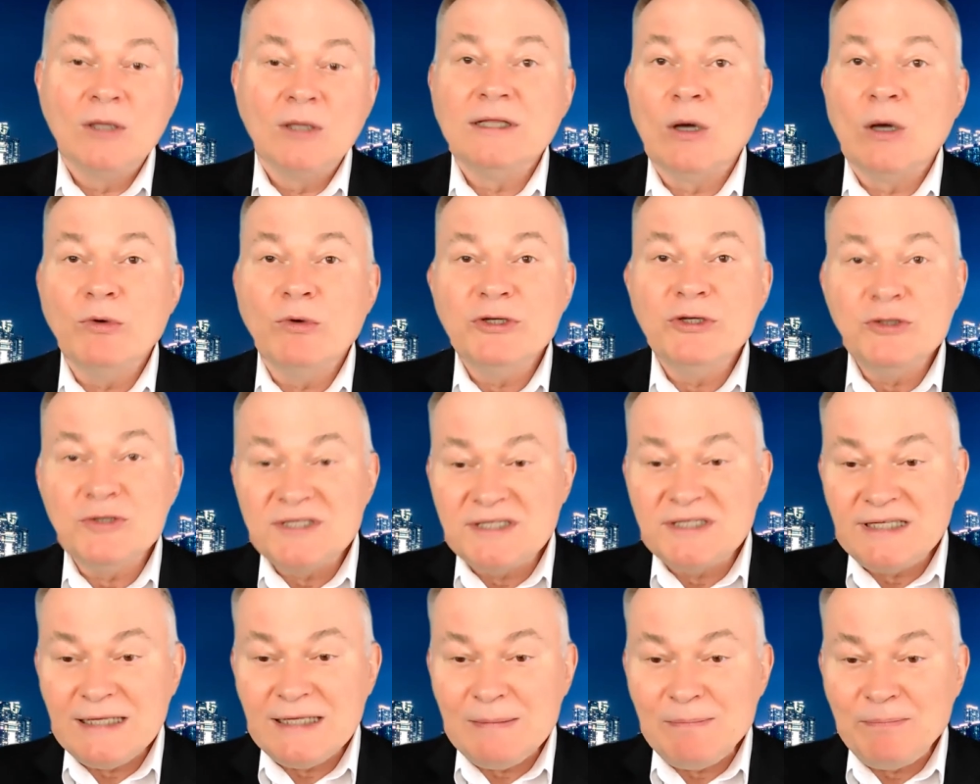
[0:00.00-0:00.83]
Now, when you
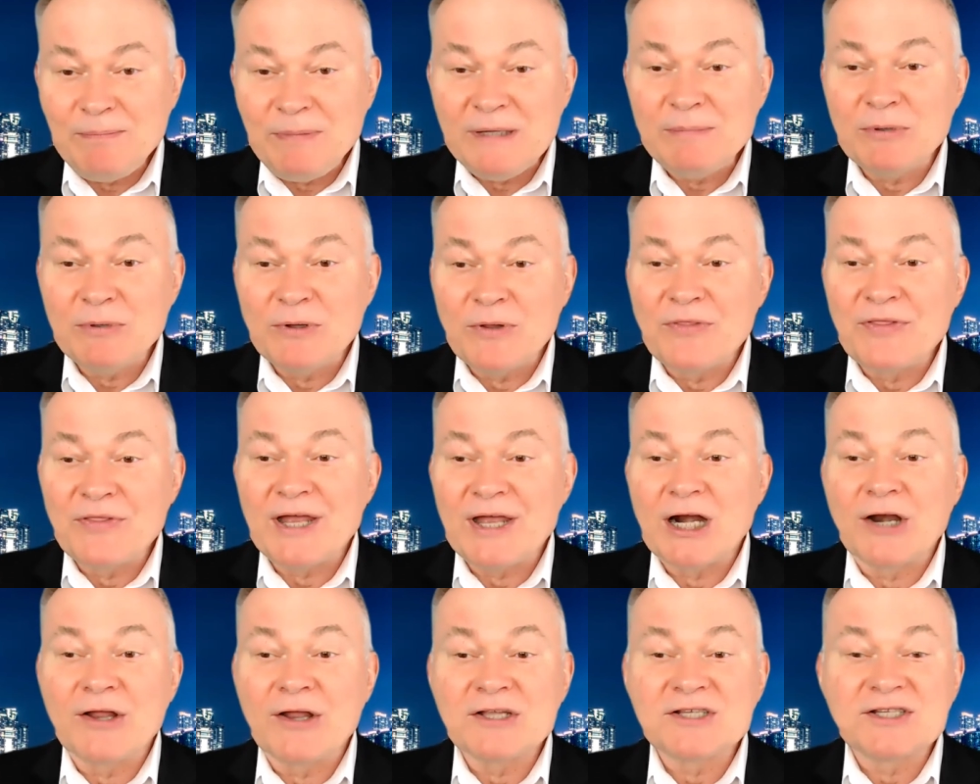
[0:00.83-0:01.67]
see people
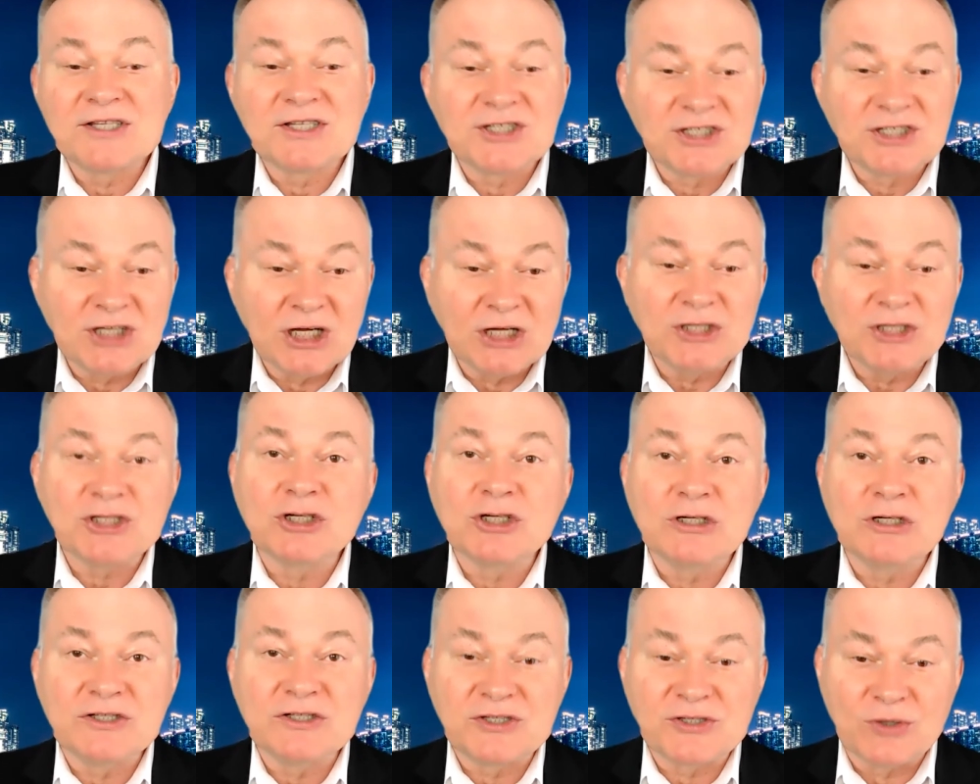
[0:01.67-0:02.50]
that are such
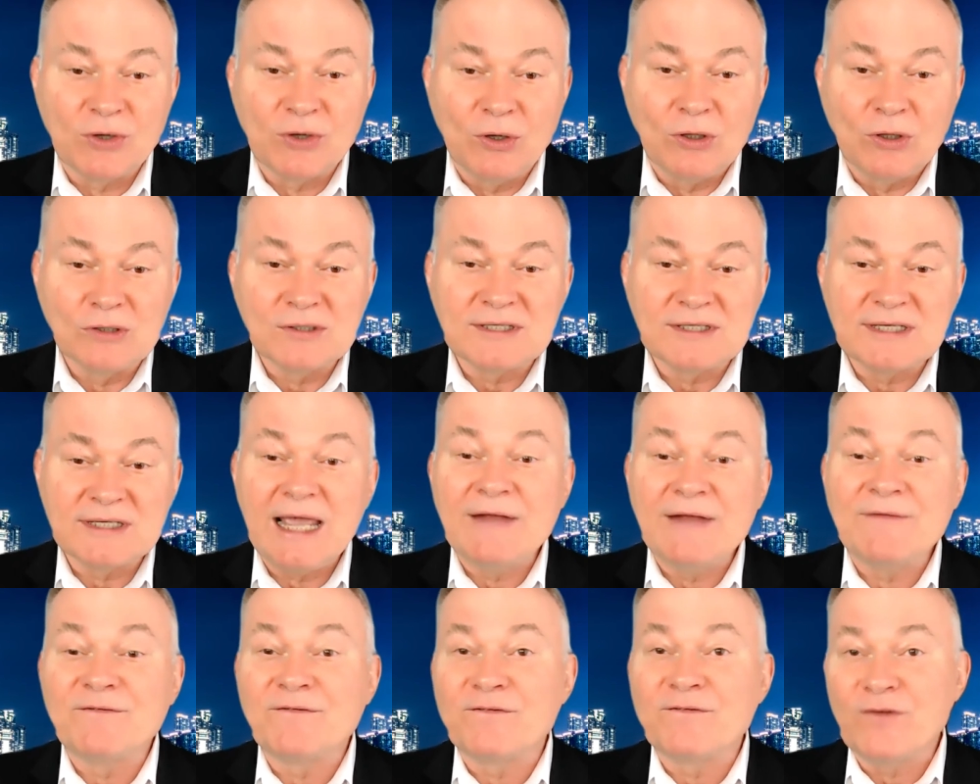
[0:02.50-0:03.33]
good souls
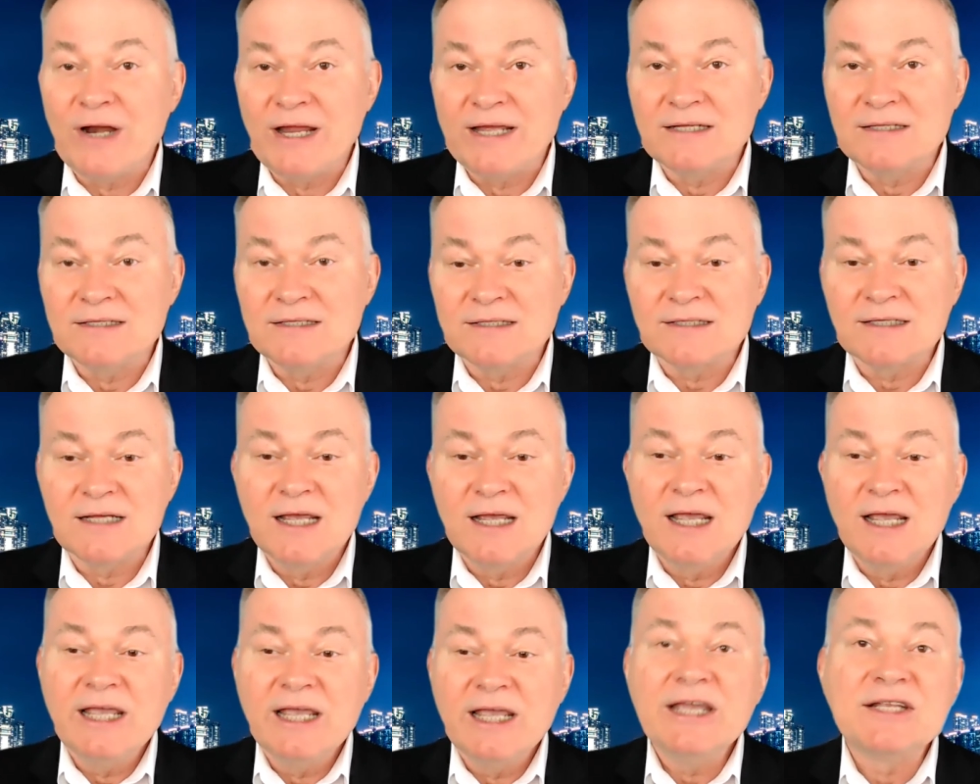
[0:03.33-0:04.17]
and friends,
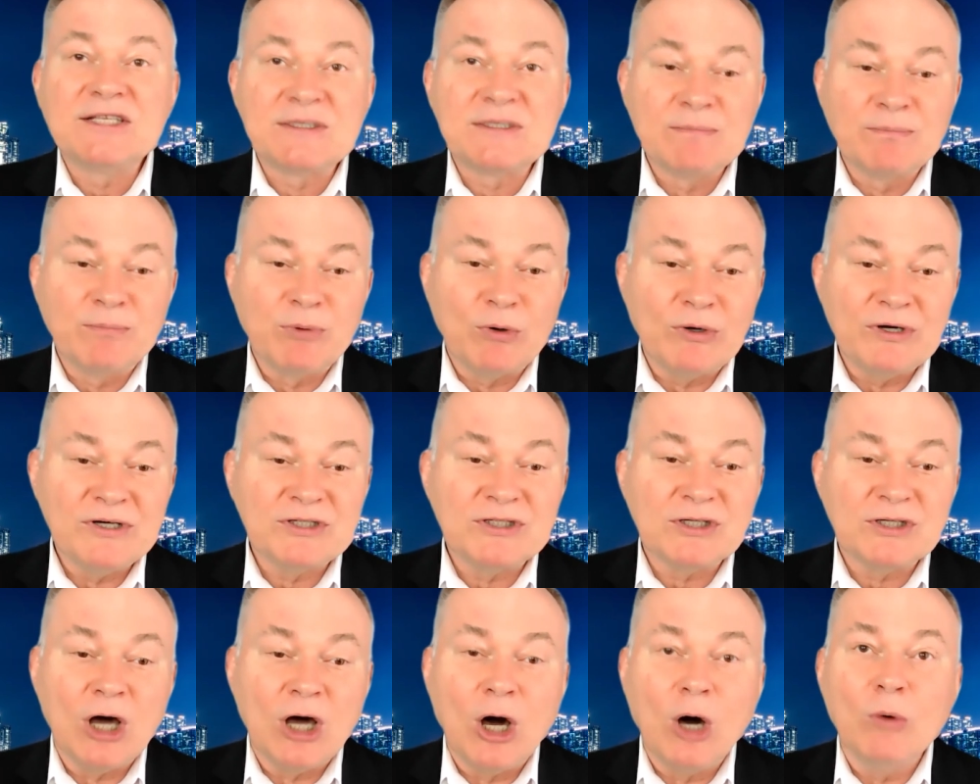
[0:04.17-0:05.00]
it's
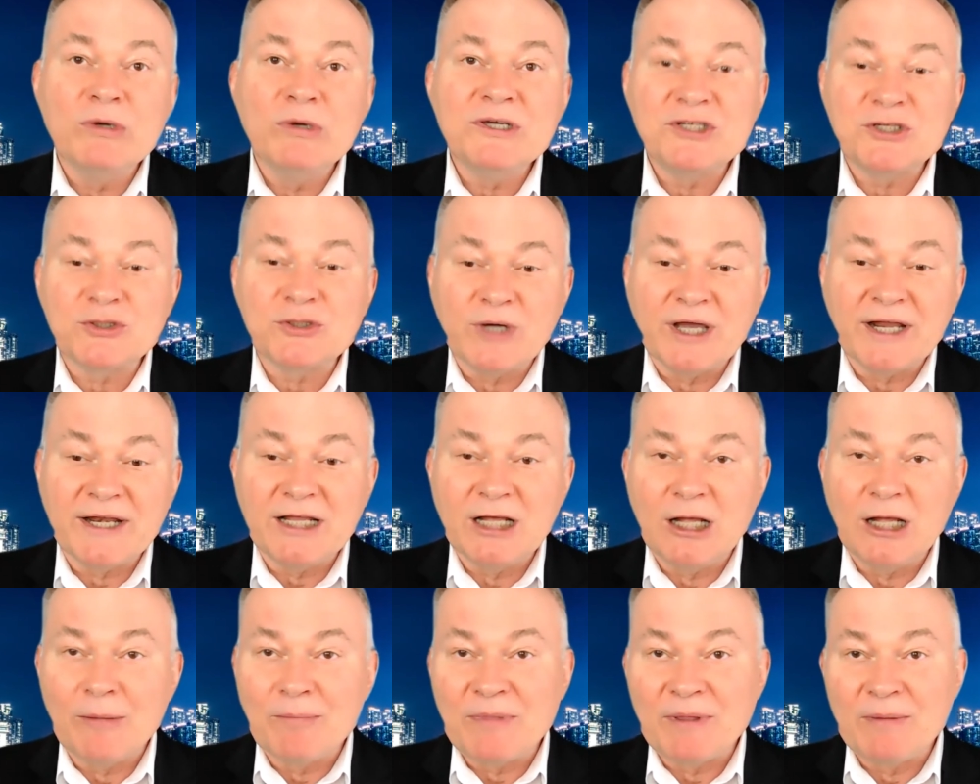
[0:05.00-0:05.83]
important to always try
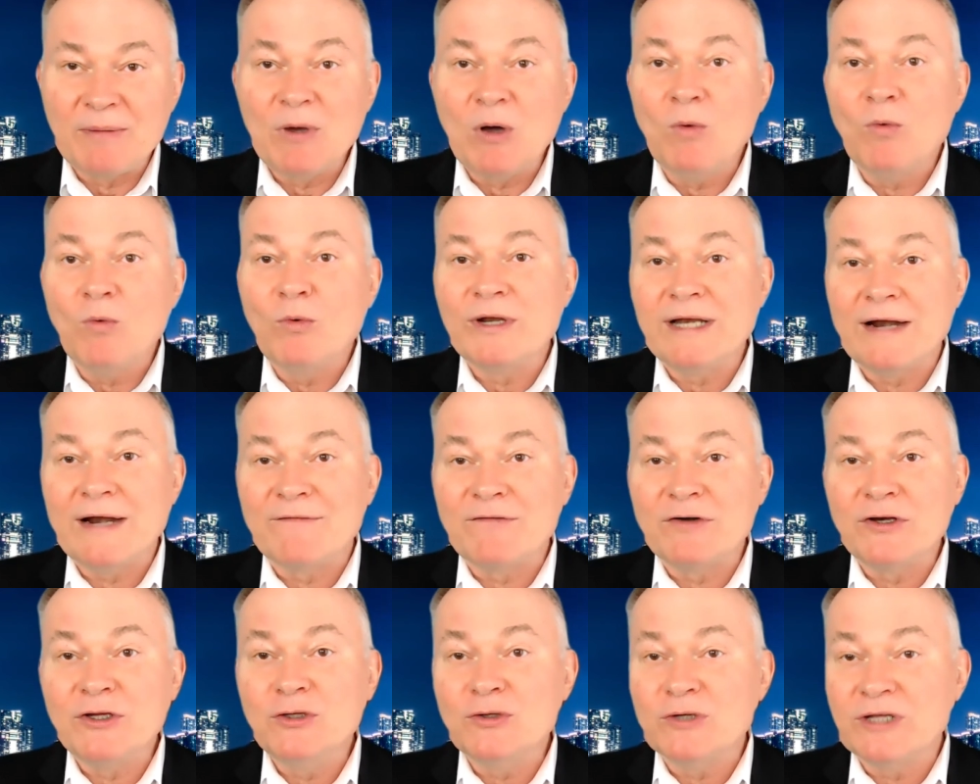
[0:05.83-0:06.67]
to help them
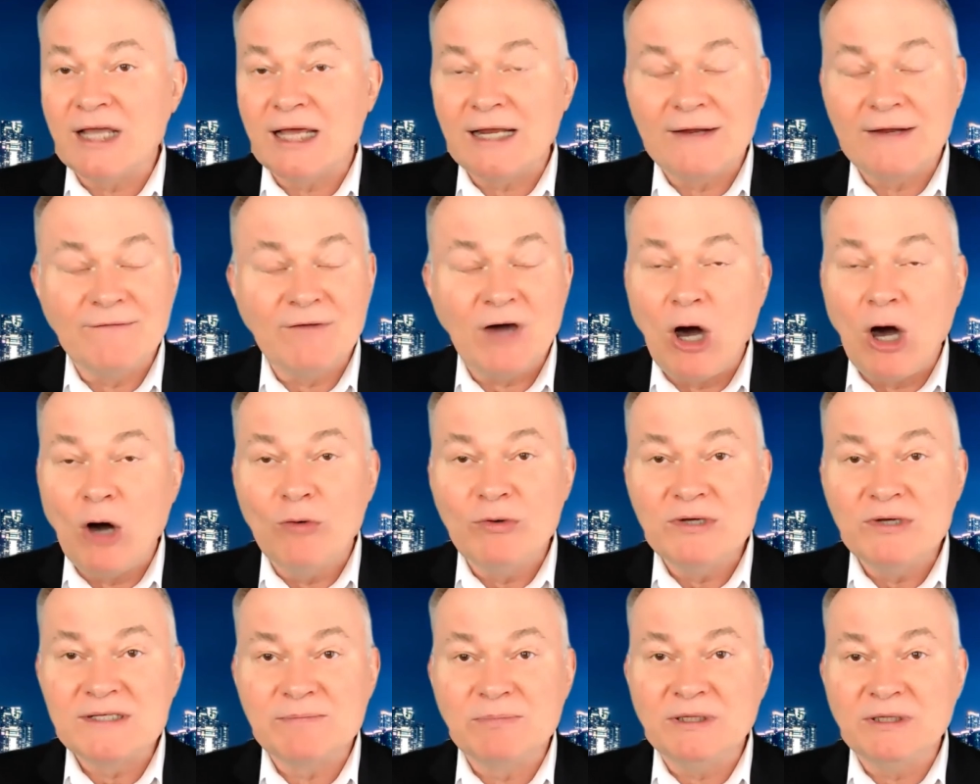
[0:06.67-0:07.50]
whenever you can. I've
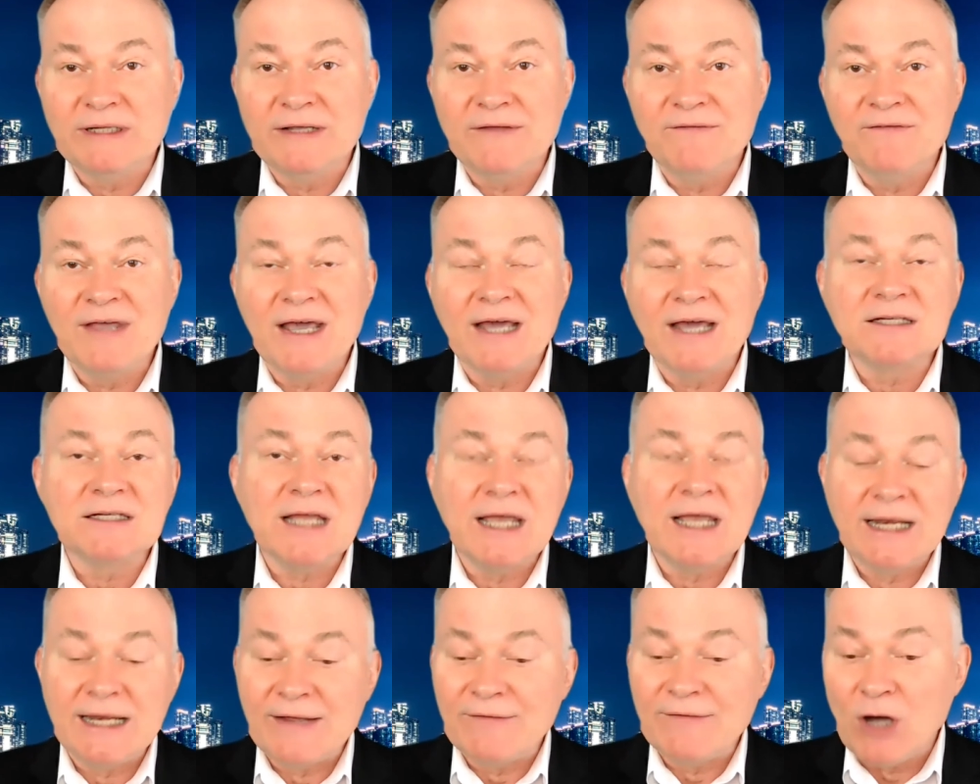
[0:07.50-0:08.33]
always believed that,
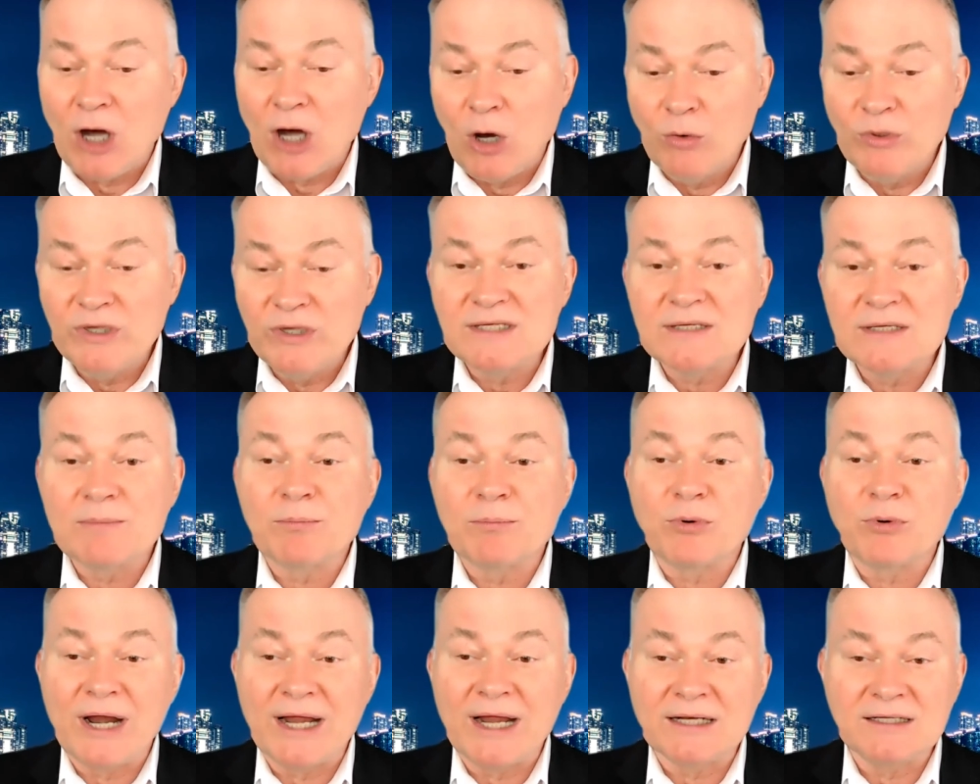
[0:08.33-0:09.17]
and I've always
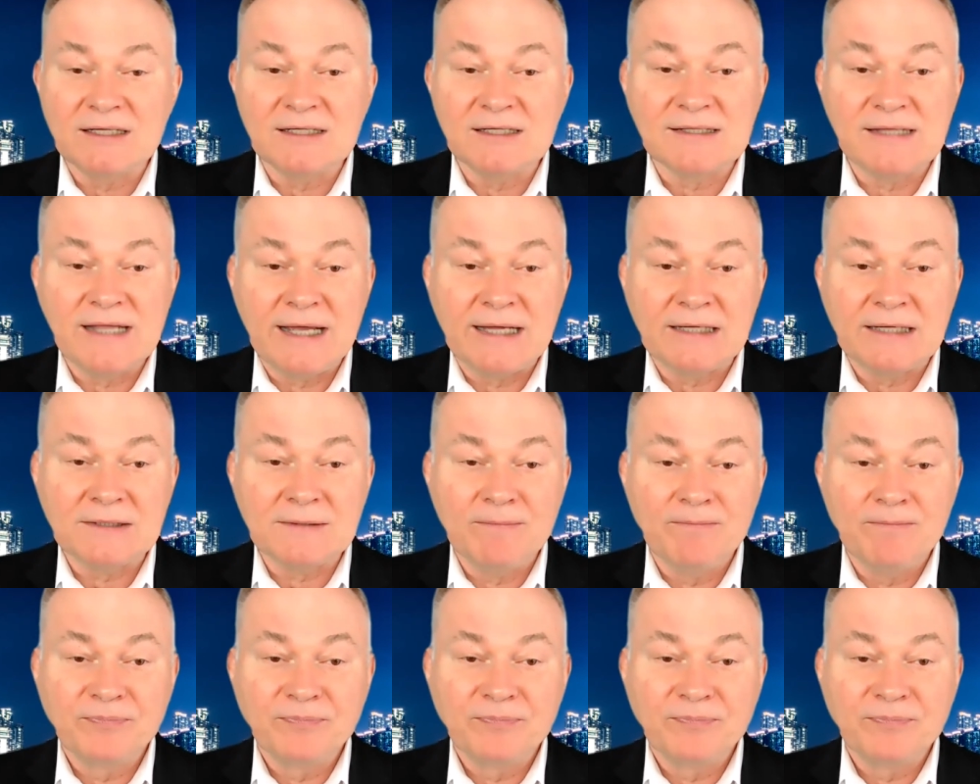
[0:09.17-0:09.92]
practiced that.